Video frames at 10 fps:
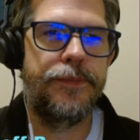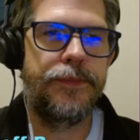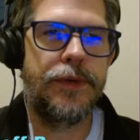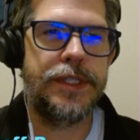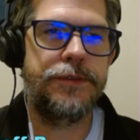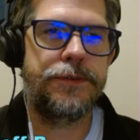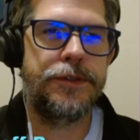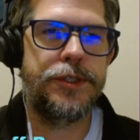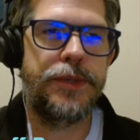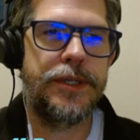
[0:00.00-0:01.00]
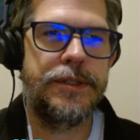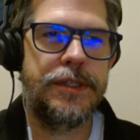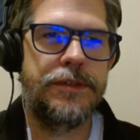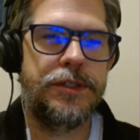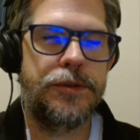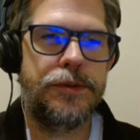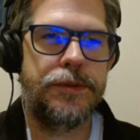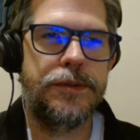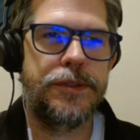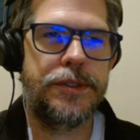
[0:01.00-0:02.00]
What's the first appearance of the
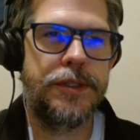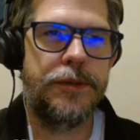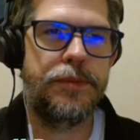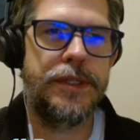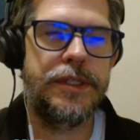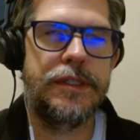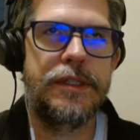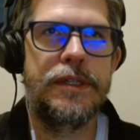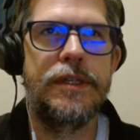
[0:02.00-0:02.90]
Sorcerer's Apprentice?